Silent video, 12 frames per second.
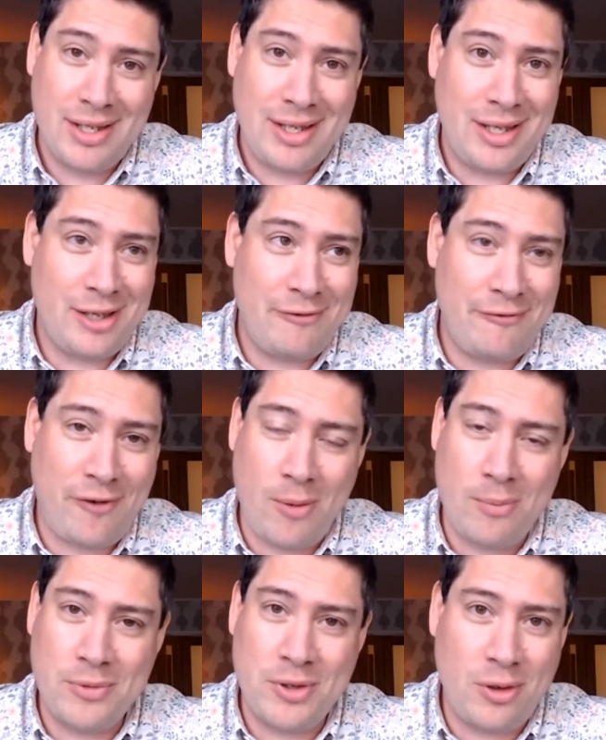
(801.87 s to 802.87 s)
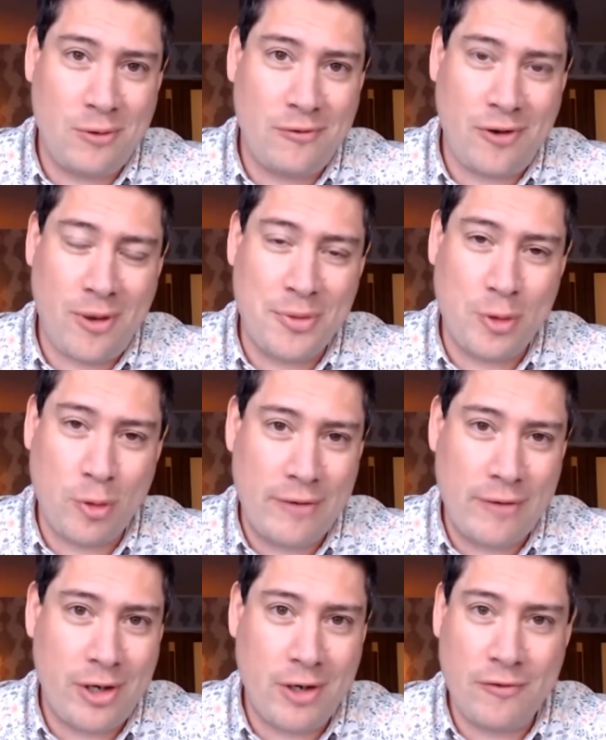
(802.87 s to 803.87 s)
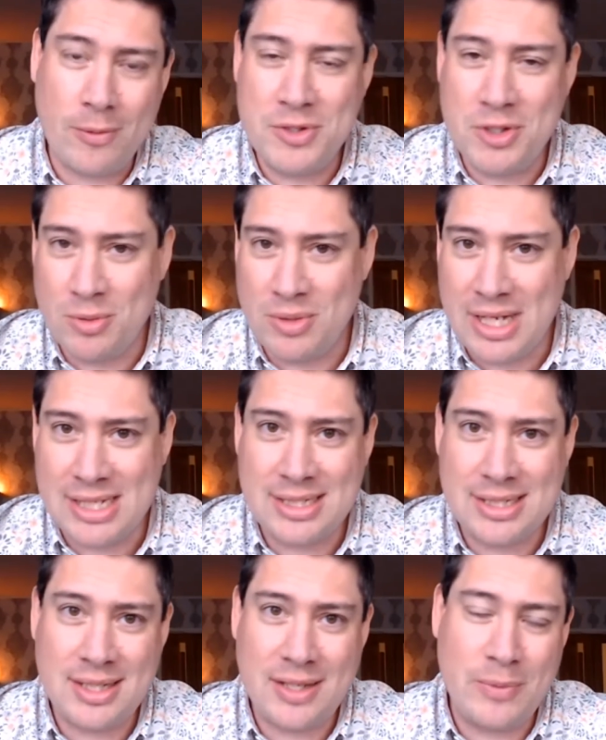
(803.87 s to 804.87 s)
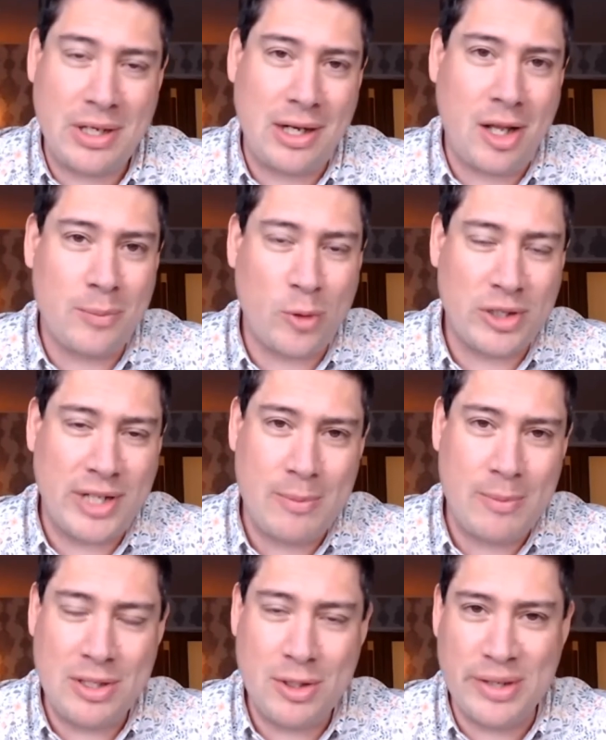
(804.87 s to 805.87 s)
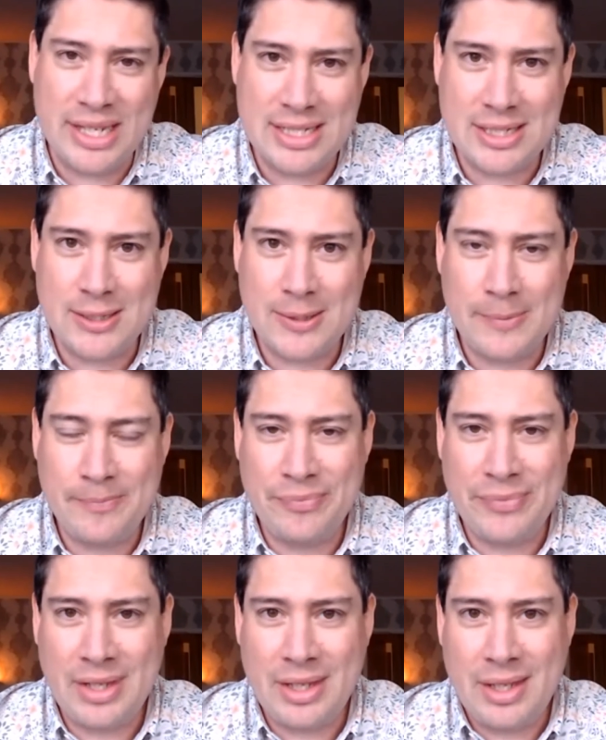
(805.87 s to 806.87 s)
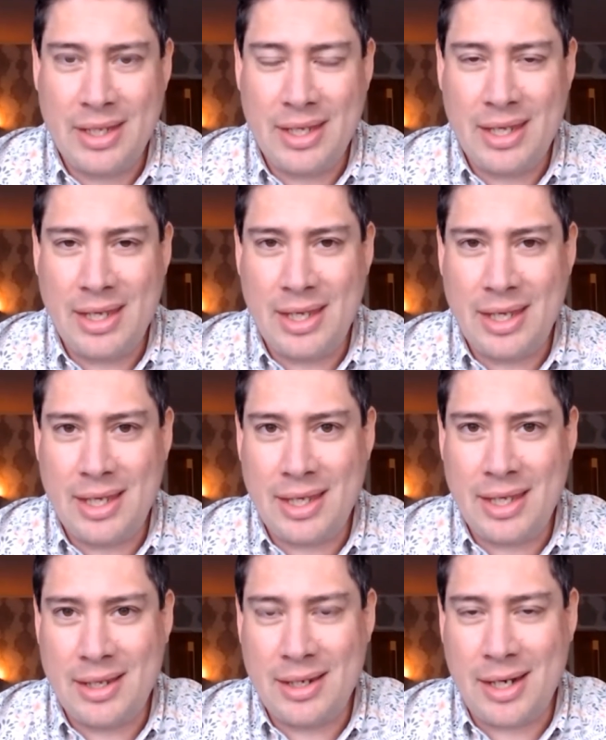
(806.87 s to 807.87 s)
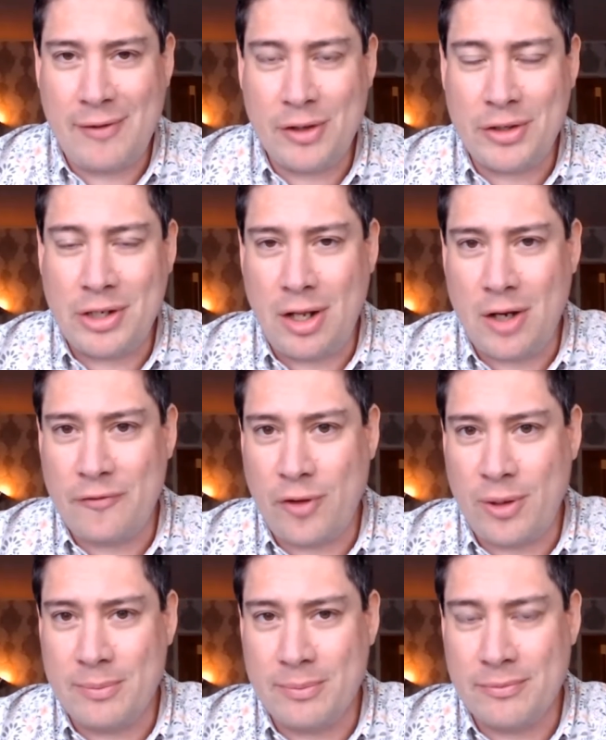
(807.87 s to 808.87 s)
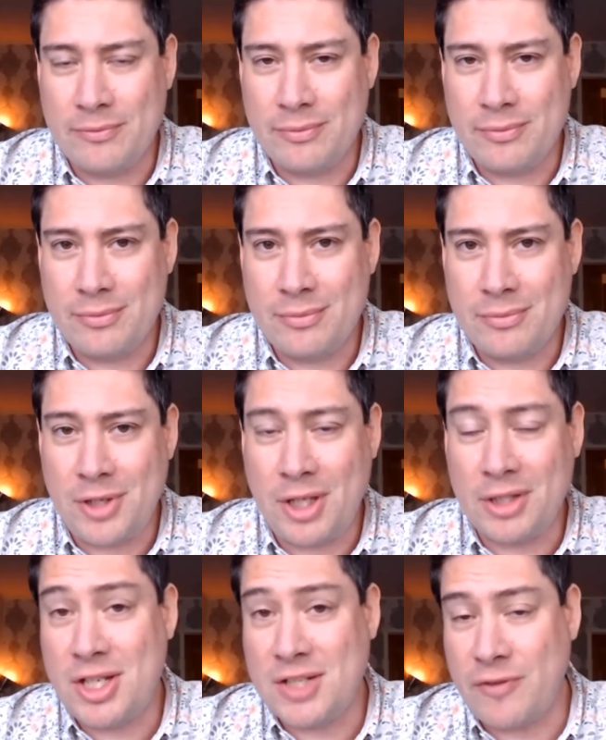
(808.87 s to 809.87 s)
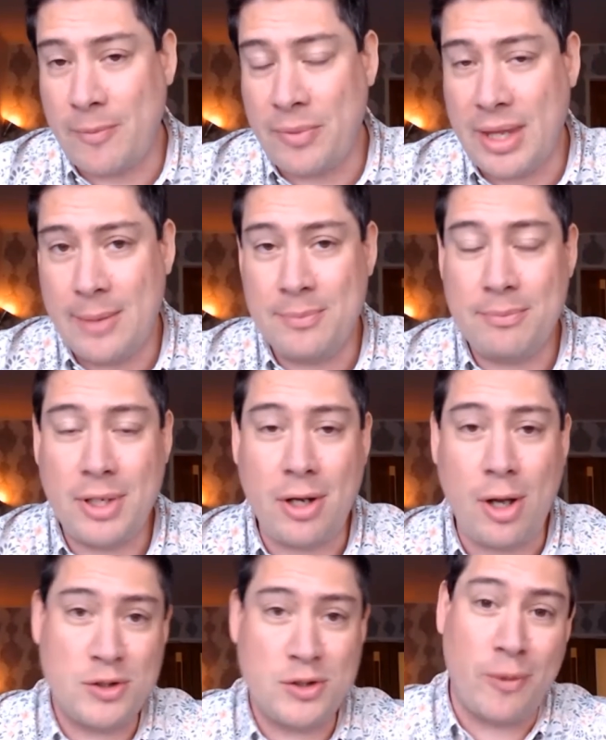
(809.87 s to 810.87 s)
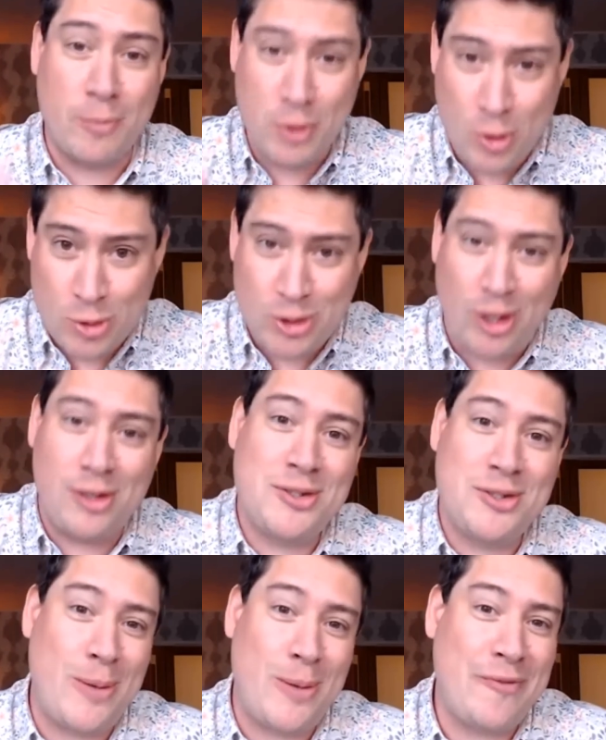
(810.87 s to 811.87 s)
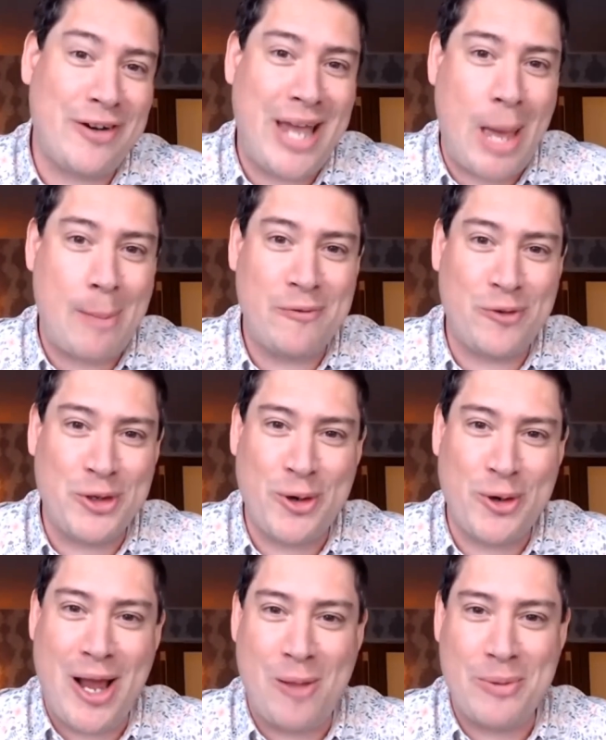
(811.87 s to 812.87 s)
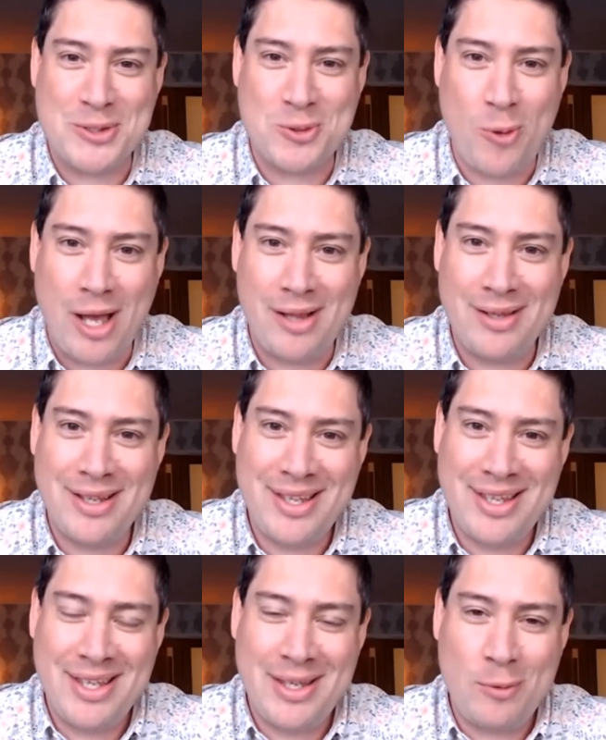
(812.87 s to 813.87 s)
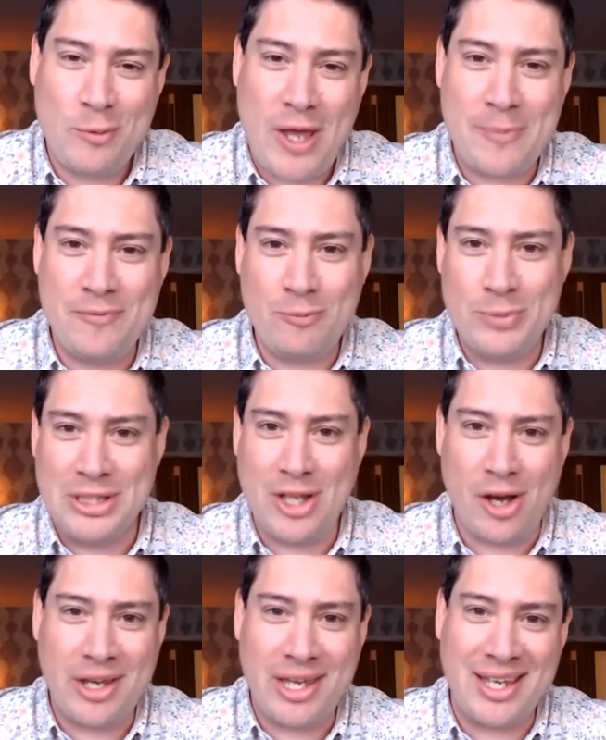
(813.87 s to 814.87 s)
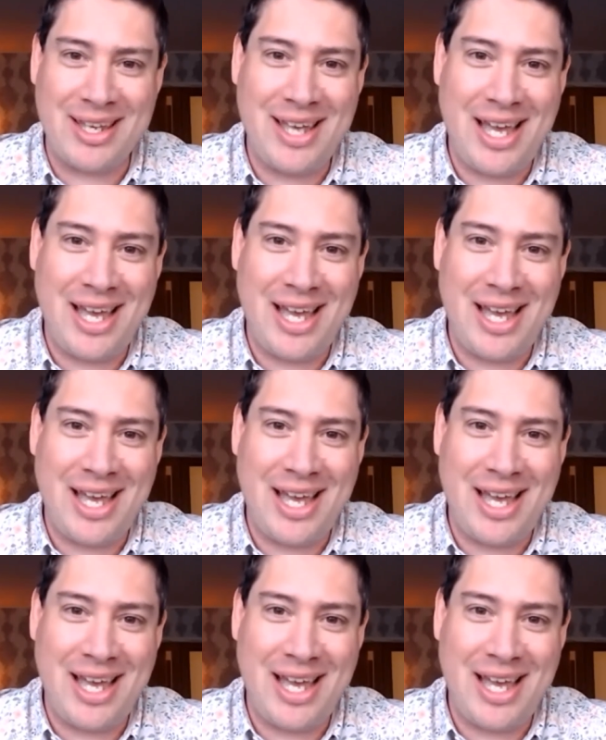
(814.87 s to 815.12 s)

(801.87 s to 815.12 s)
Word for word: uh, from you know from trevor from jonas they've been a lot more time into this and i've learned a lot from not just from them but also from you saul so i'm very happy for your help as well Thank we you. have been talking well, a, a